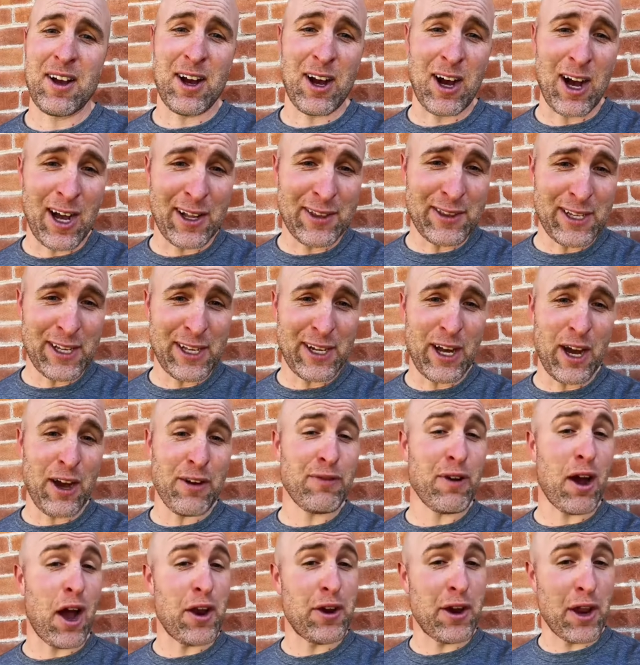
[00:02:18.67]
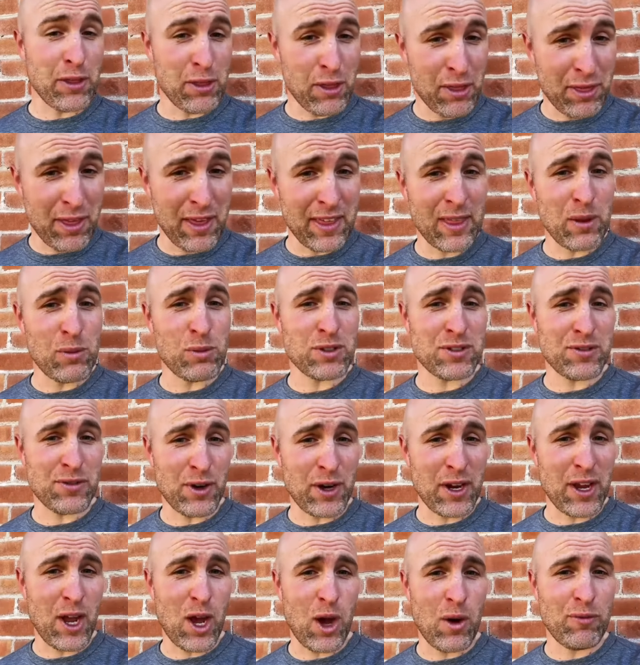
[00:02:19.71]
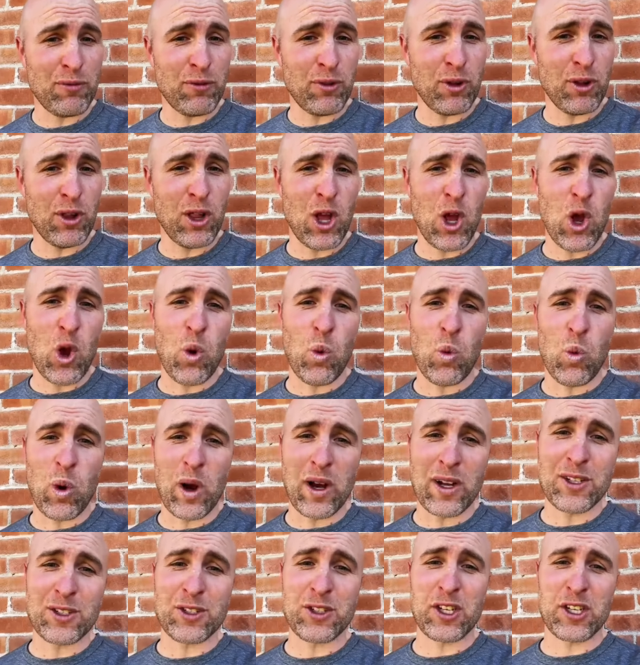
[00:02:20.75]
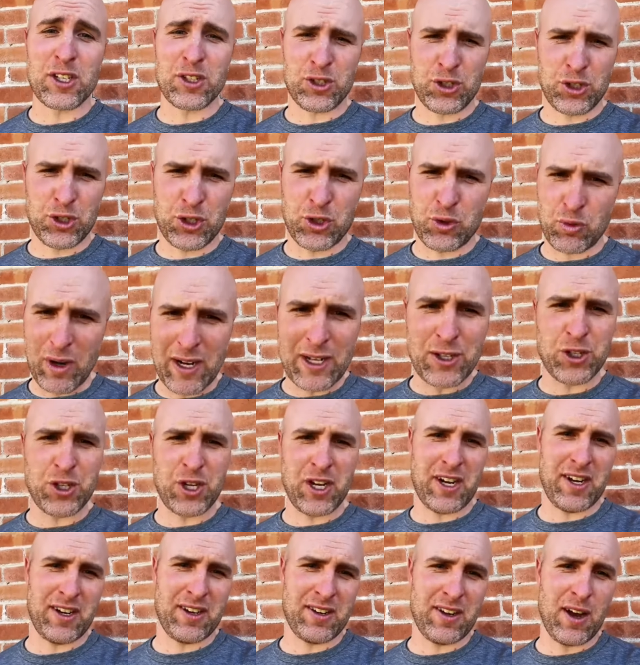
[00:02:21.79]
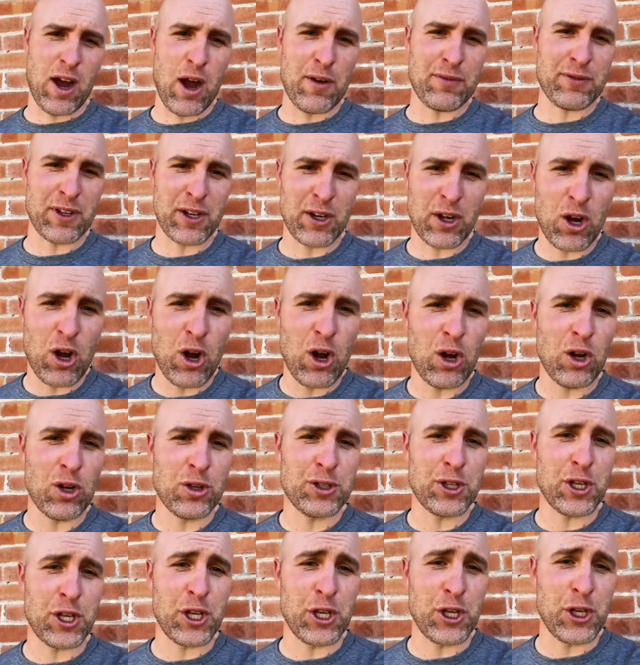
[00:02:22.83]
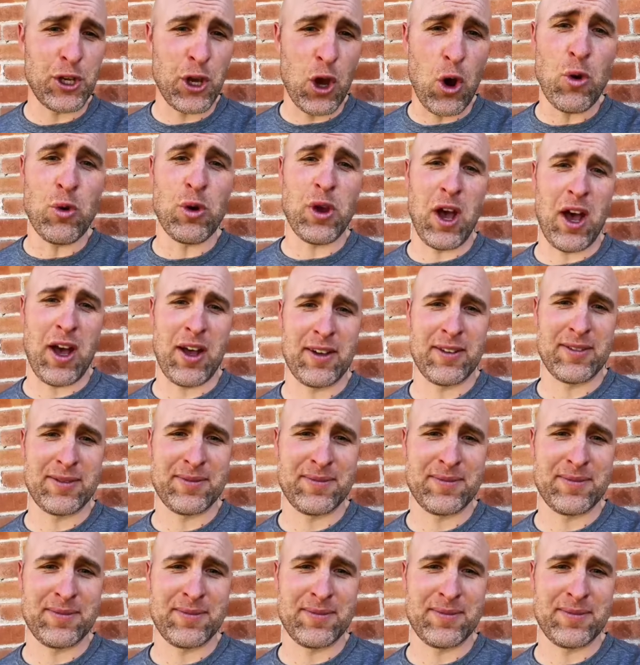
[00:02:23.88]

Oddly enough, another thing that was very helpful was stretching, often called yoga.